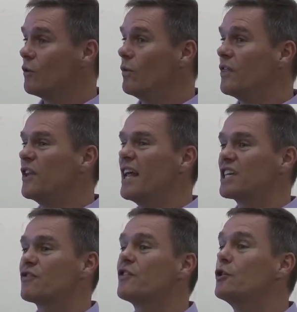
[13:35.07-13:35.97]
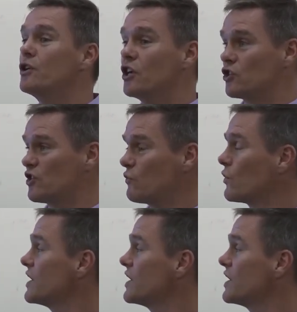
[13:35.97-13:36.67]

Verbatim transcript: with the next few years of